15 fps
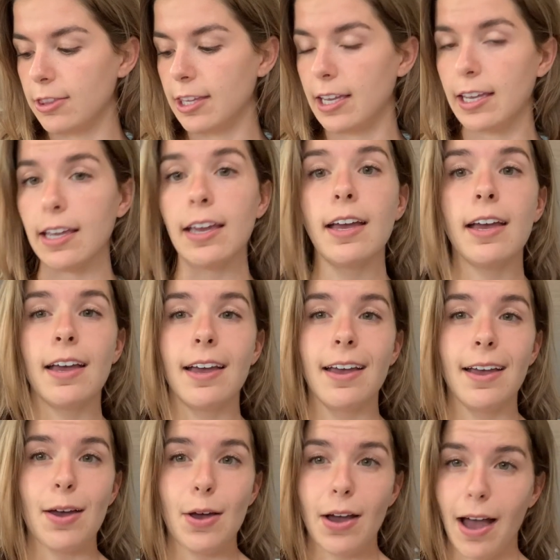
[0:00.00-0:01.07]
the
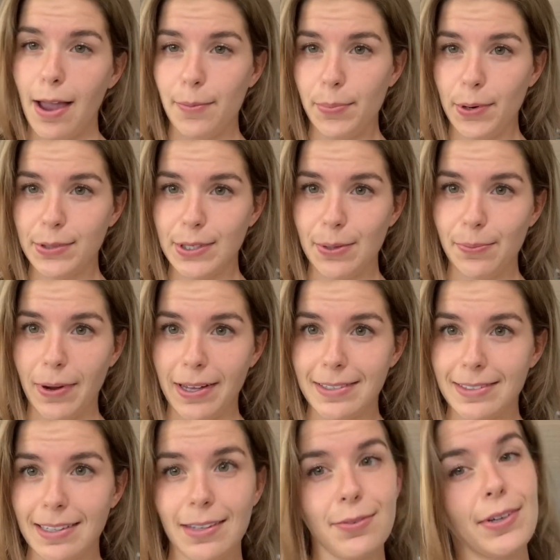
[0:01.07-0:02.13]
high protein
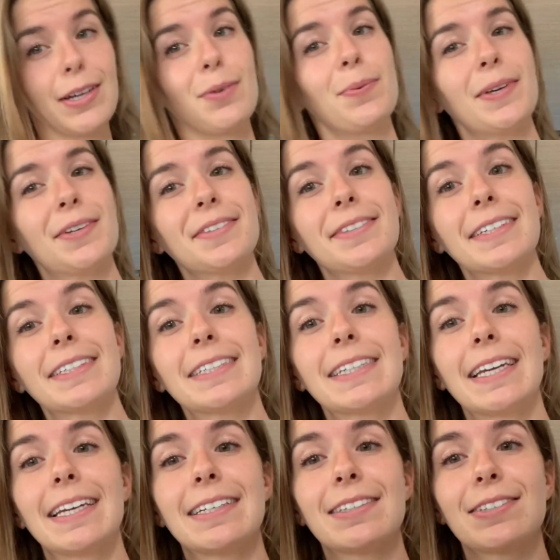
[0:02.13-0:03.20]
pasta that we're gonna be using
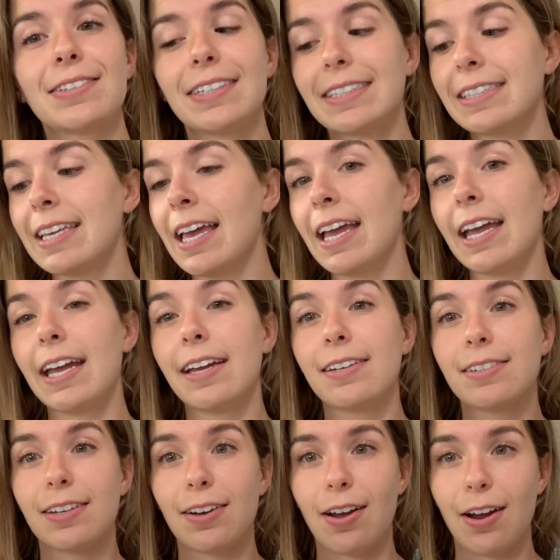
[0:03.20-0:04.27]
today. So it's
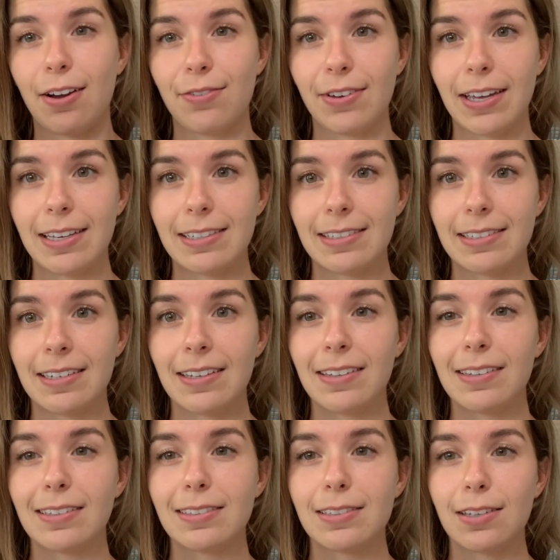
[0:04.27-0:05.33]
Ancient Harvest.
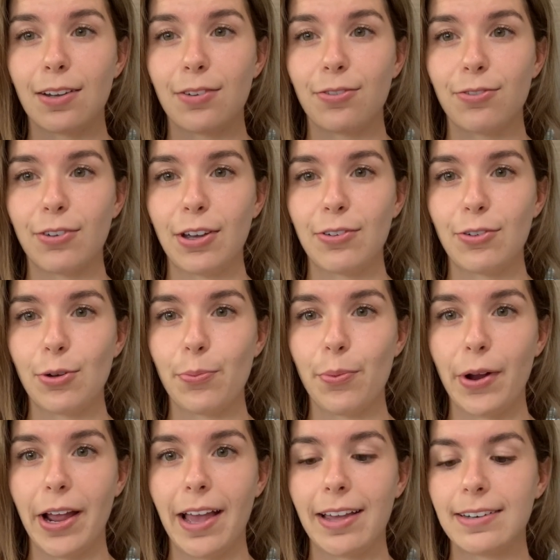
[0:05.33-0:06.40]
This is our favorite
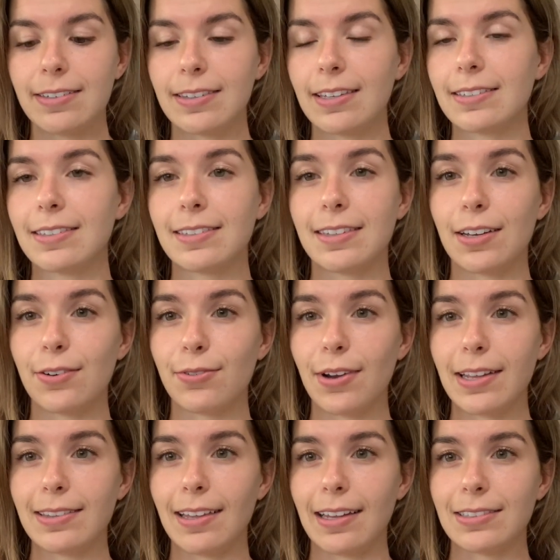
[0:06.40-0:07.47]
brand. This is their
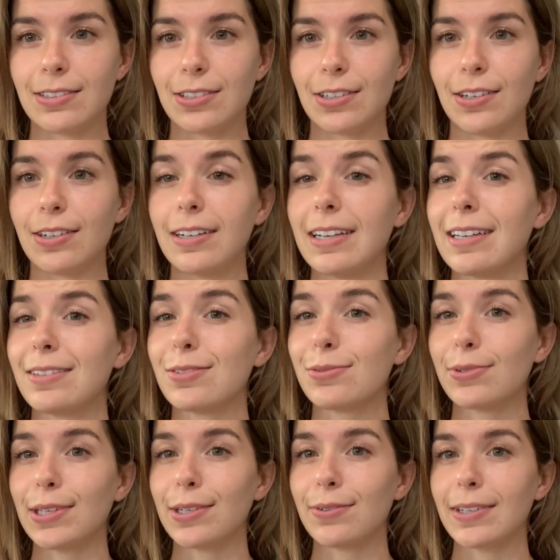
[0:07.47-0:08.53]
red lentil.
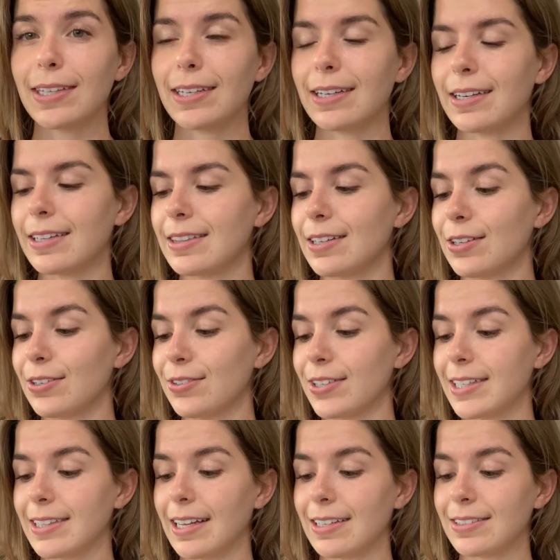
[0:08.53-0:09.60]
It's really, really good. Their
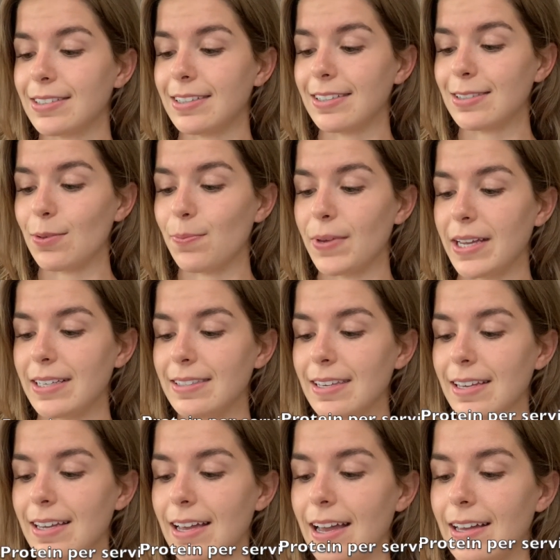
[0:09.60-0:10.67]
green lentil is
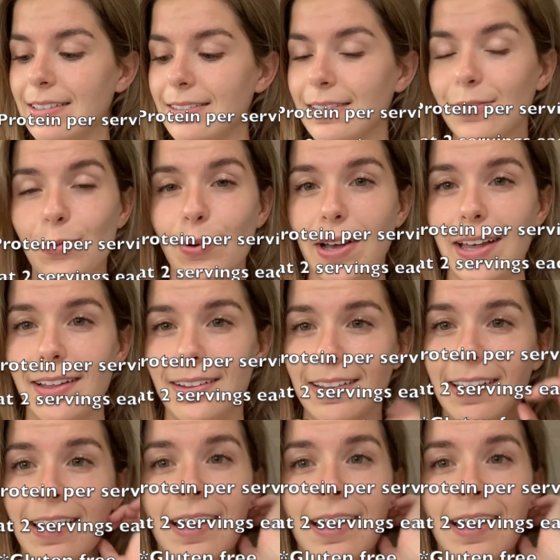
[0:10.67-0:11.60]
amazing as well.